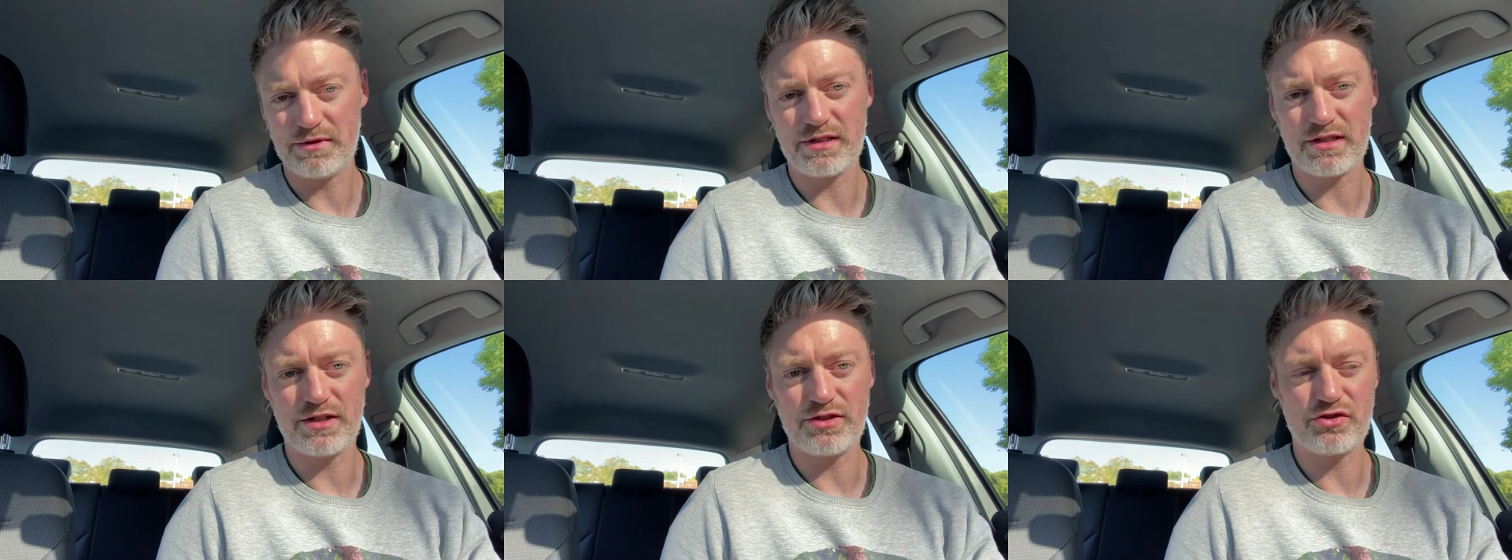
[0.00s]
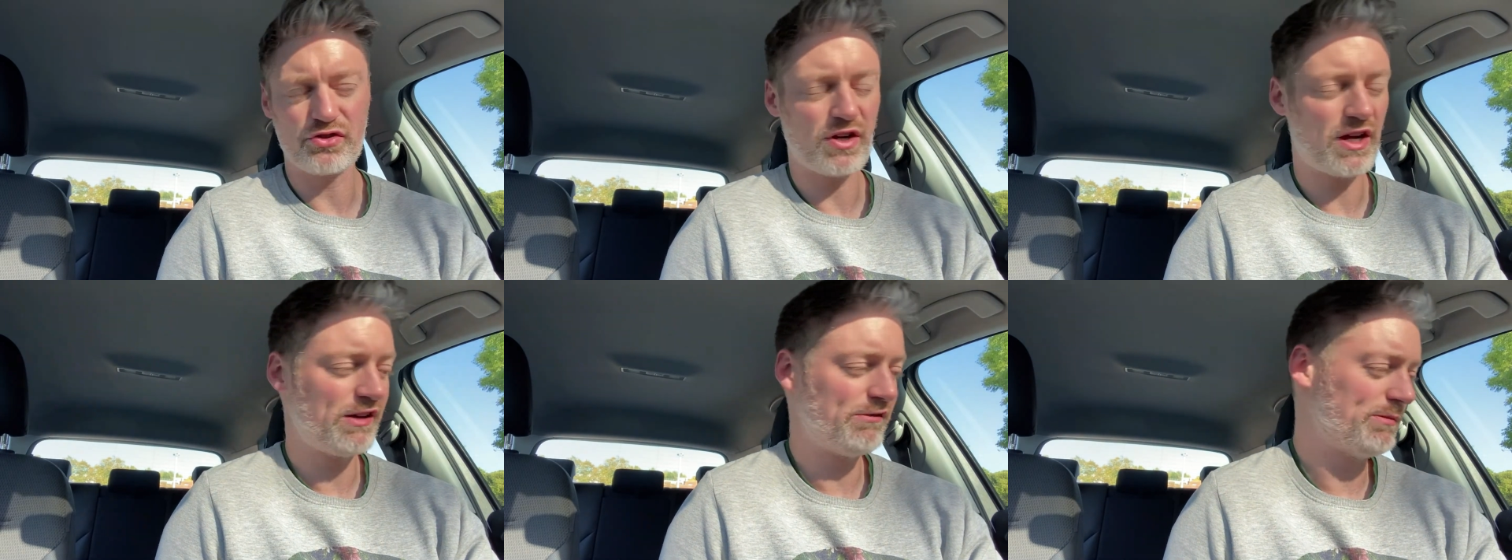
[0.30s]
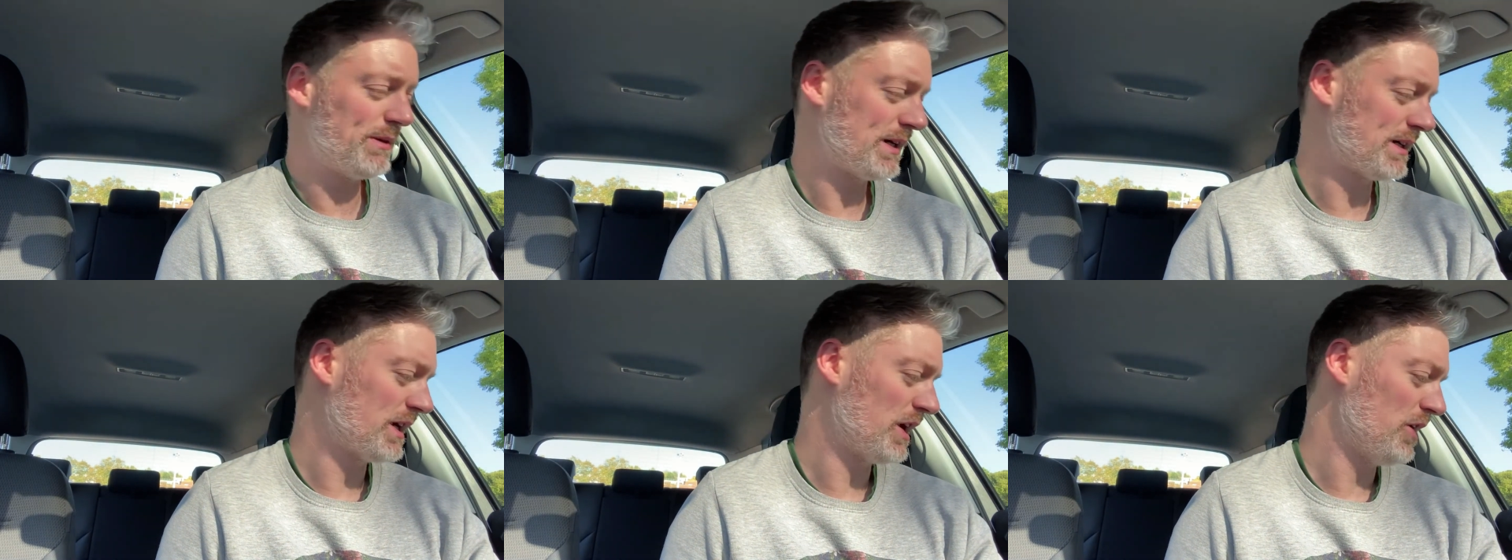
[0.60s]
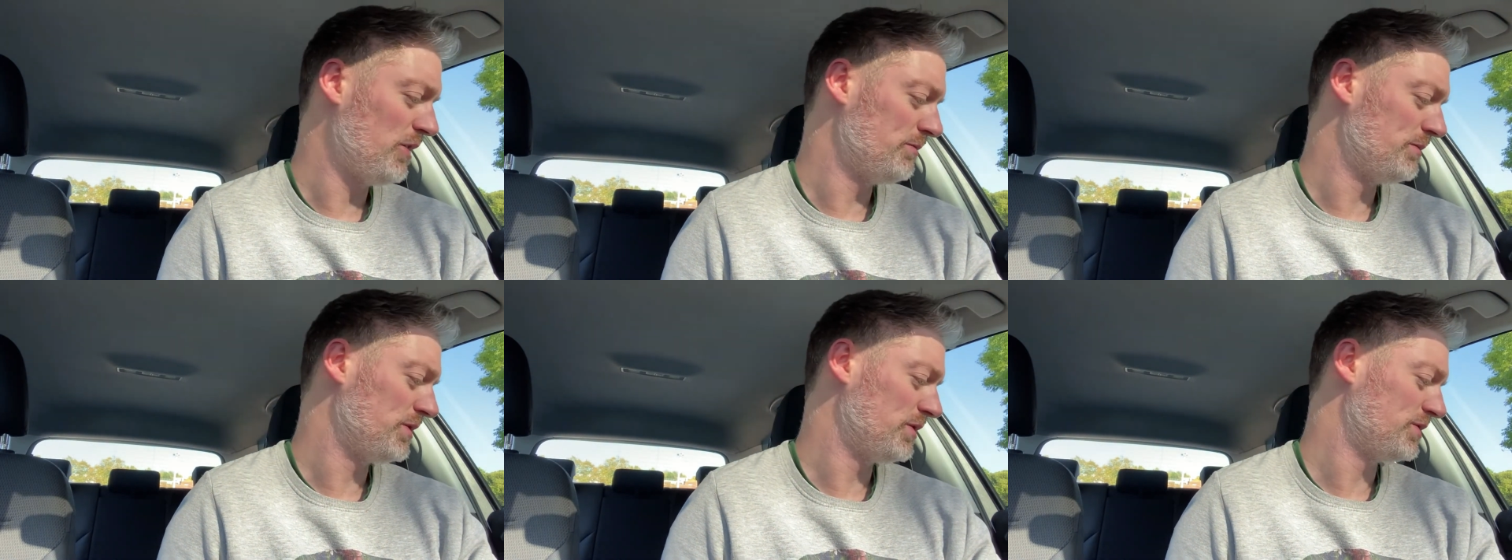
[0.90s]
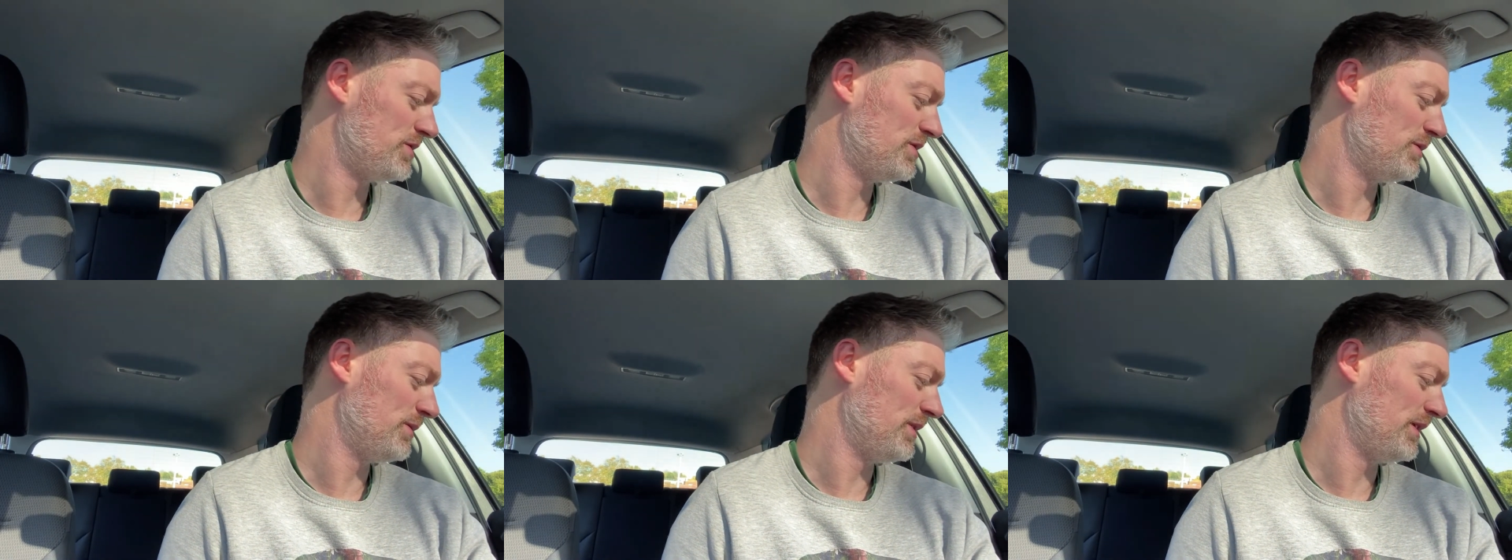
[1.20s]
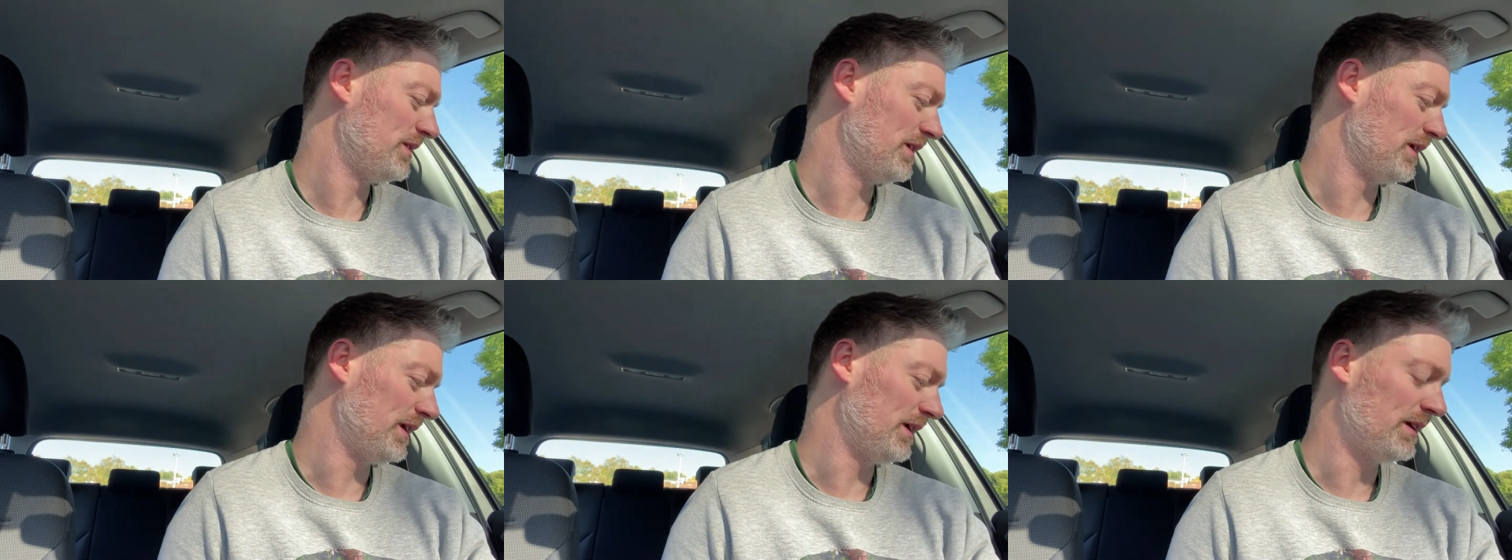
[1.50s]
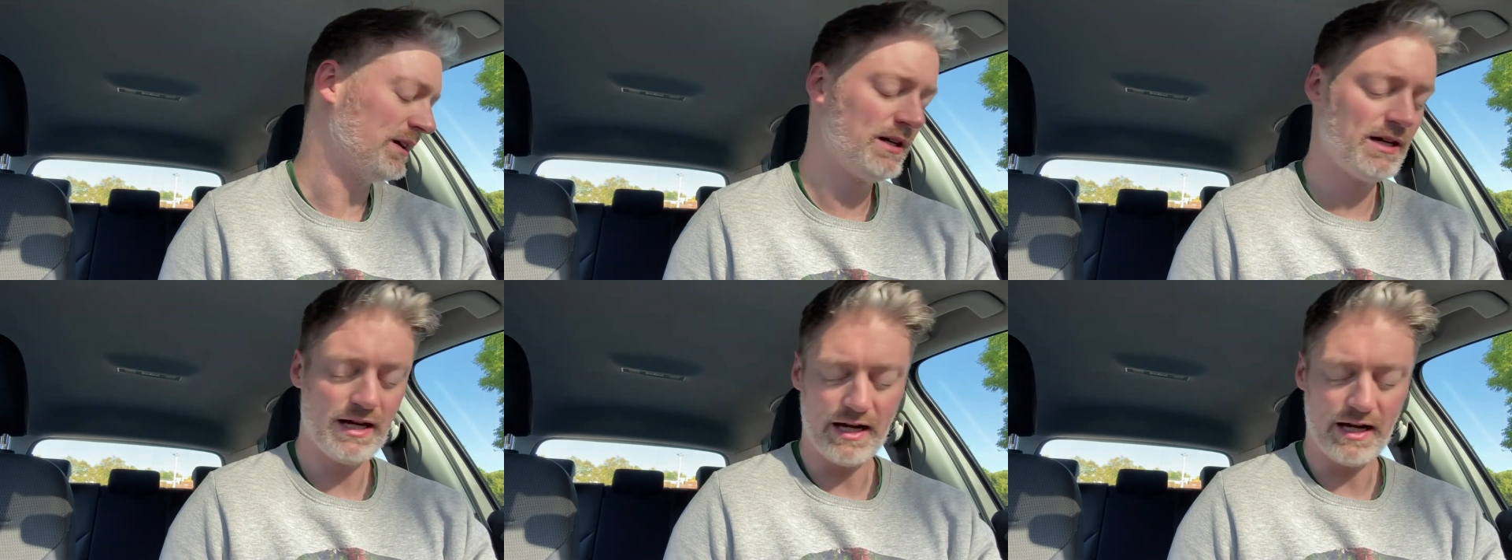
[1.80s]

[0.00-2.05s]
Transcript: going to drive back home and not do anything.